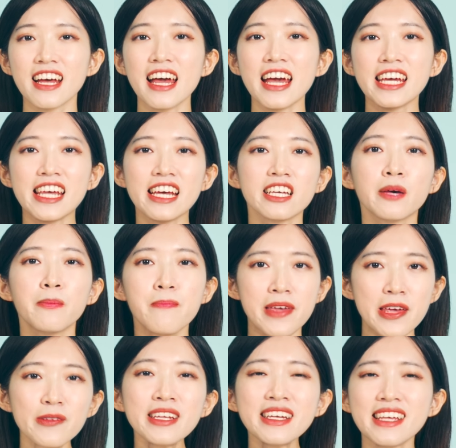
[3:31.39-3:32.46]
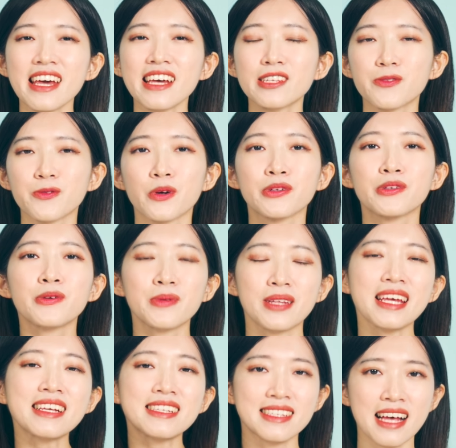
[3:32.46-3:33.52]
It can communicate your
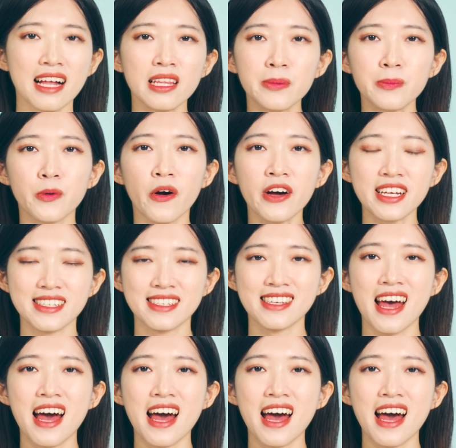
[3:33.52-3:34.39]
unique selling point,